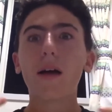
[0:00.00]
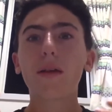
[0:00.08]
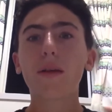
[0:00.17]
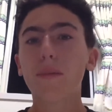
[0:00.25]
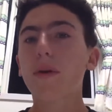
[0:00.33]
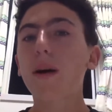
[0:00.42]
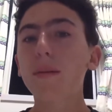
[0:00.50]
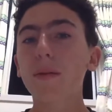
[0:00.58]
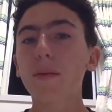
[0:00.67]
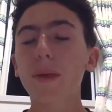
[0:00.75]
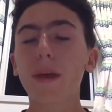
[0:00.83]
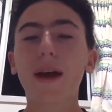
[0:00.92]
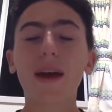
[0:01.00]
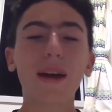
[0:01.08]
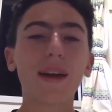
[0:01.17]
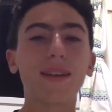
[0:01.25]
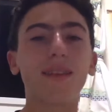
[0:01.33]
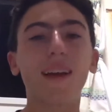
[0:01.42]
The problem with that
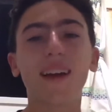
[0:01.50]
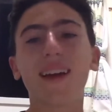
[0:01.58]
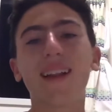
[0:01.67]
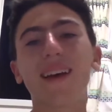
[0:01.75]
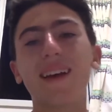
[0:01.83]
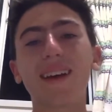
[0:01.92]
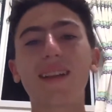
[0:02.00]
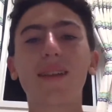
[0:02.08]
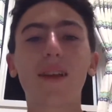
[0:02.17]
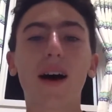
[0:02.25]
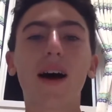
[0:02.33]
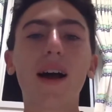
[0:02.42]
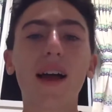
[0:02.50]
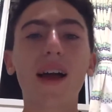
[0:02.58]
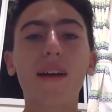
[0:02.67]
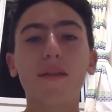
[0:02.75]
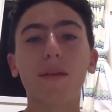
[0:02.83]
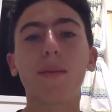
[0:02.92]
is that, not
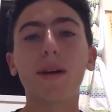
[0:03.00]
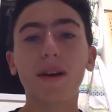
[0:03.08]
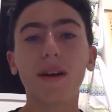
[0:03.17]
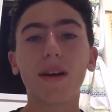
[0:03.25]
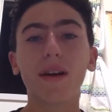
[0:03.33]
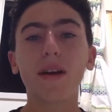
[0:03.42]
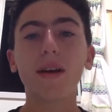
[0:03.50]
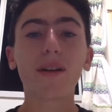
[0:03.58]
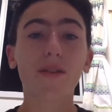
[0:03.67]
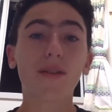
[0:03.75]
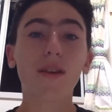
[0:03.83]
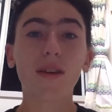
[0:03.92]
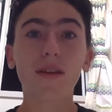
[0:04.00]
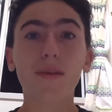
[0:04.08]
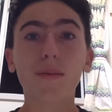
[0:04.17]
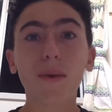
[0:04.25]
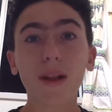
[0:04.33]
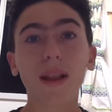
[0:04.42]
everybody agrees
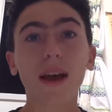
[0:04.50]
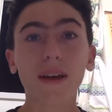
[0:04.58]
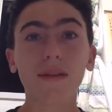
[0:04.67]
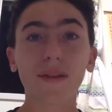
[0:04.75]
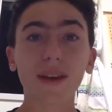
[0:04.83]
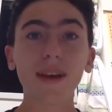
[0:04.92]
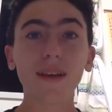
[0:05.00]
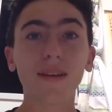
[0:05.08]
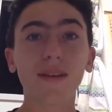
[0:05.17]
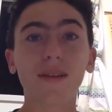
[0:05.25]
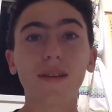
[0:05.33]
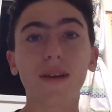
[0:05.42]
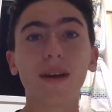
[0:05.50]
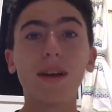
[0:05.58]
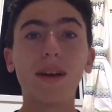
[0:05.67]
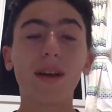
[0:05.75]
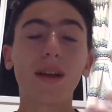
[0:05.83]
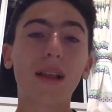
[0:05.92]
what life is.
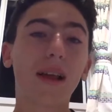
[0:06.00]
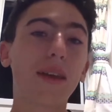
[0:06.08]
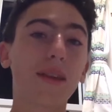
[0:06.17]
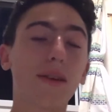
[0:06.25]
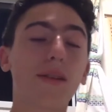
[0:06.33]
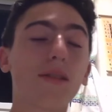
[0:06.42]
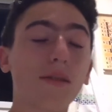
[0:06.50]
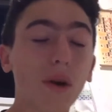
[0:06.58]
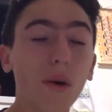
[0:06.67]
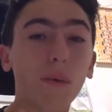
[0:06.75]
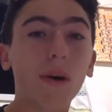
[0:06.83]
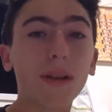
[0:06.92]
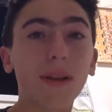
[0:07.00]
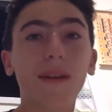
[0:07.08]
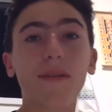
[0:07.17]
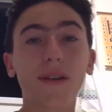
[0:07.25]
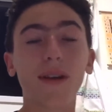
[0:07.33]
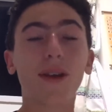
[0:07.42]
There is no one
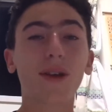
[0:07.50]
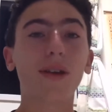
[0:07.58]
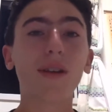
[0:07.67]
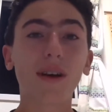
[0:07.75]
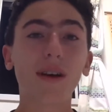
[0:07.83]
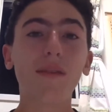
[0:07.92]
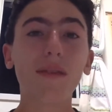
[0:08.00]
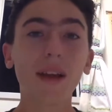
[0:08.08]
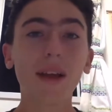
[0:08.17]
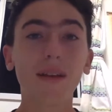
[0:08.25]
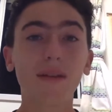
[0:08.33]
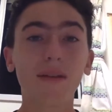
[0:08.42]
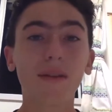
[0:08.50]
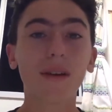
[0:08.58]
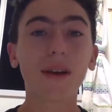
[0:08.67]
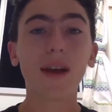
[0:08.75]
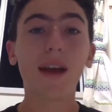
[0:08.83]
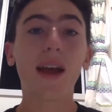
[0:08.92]
definition of life.
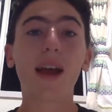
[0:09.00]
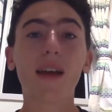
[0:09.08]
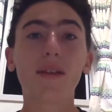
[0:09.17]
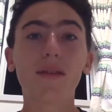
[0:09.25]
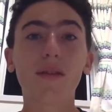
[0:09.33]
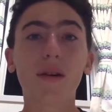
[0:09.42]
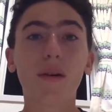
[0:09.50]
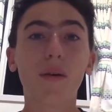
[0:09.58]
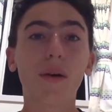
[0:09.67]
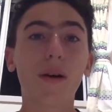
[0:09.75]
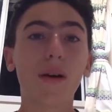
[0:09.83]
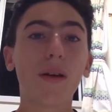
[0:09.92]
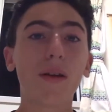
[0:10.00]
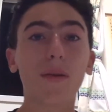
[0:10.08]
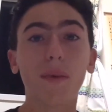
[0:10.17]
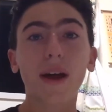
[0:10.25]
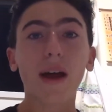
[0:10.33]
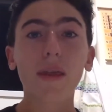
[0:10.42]
And so, the
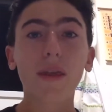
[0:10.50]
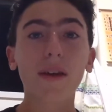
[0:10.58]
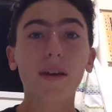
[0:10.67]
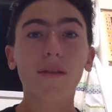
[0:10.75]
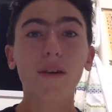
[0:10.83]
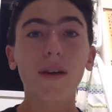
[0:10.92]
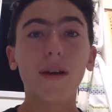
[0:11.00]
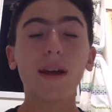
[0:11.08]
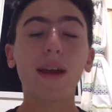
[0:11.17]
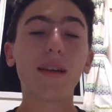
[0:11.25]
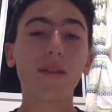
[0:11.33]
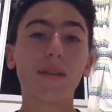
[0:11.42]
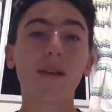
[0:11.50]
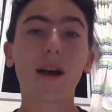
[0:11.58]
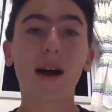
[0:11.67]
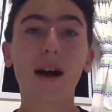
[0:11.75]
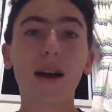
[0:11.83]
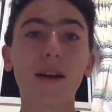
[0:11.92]
way I think of it is
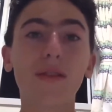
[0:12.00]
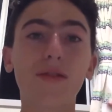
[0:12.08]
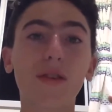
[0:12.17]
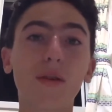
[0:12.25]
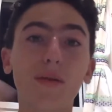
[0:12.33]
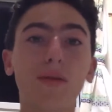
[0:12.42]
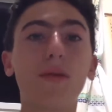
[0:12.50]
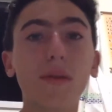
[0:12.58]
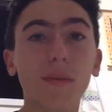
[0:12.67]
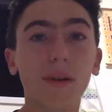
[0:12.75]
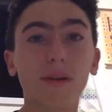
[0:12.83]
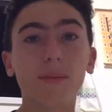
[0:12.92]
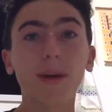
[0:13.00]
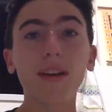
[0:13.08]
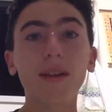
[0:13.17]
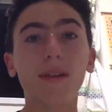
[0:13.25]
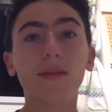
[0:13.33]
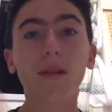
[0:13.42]
I introduce new
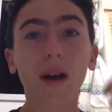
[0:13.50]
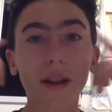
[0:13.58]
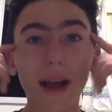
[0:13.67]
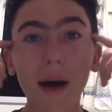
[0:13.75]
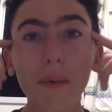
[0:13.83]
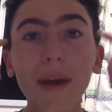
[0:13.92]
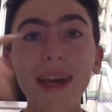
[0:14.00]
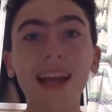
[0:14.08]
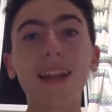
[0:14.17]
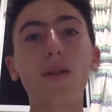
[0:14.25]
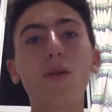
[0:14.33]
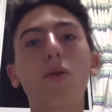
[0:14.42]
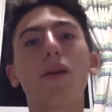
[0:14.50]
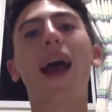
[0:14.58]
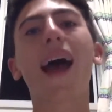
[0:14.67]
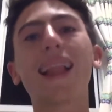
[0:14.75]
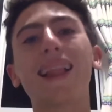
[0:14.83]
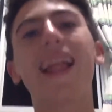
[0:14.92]
perspectives on how we can look
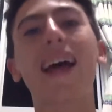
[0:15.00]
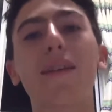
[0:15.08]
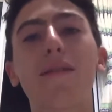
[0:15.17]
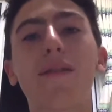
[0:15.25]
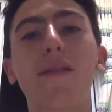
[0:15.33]
at life